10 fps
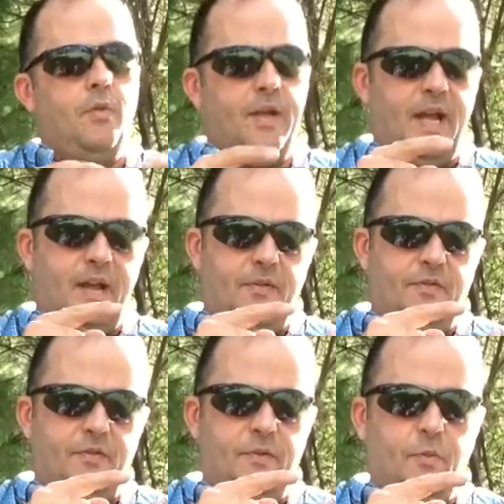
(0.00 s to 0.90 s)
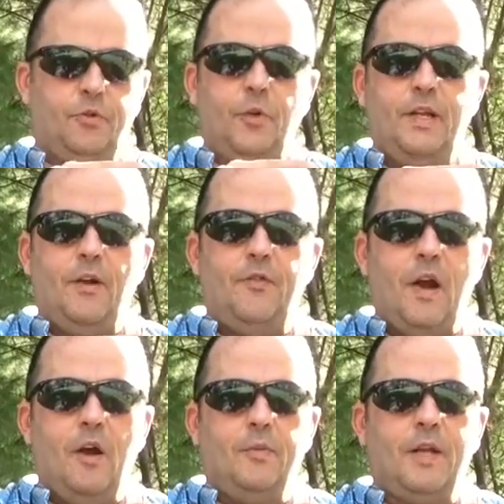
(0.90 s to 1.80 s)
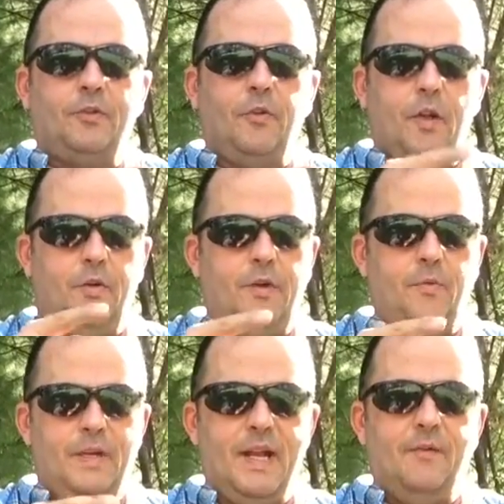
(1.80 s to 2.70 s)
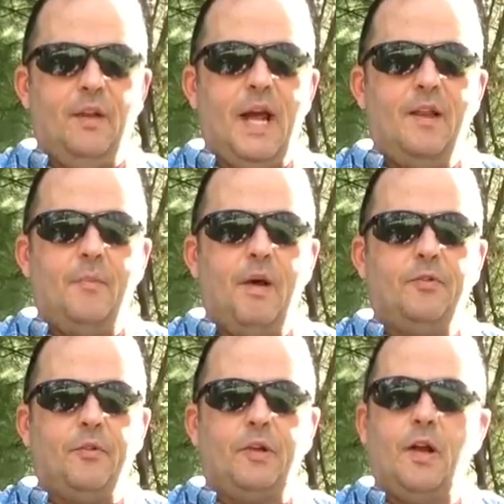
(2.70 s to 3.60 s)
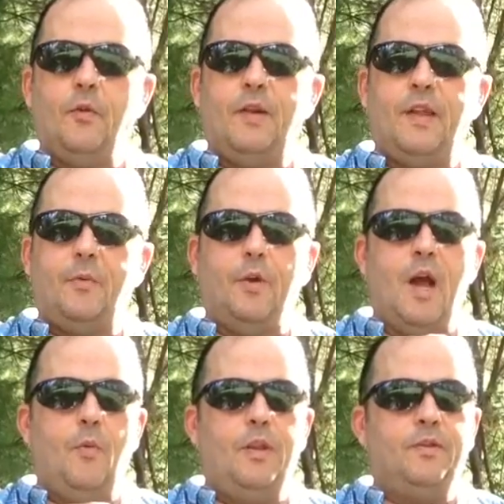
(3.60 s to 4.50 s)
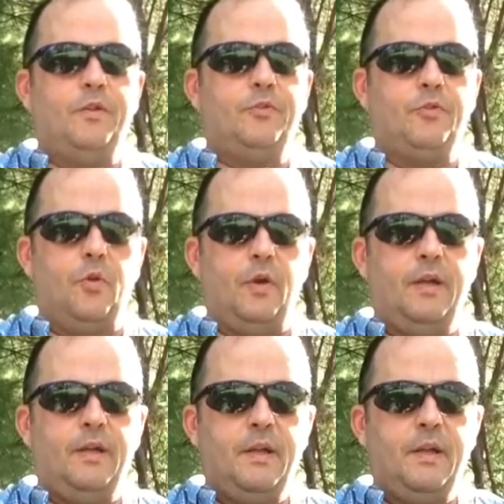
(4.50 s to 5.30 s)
we're treating our firearms like they're loaded. We never allow the muzzle to cover anything we're not willing to destroy.